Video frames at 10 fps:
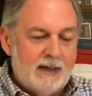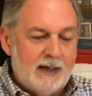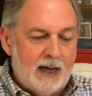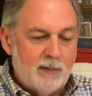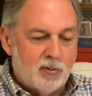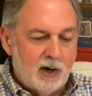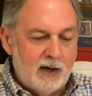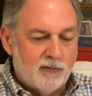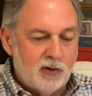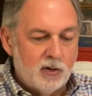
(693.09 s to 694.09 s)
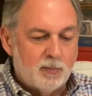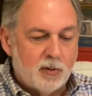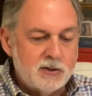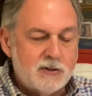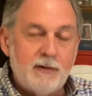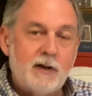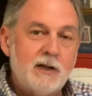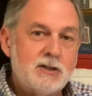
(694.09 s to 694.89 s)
I pray for your persevering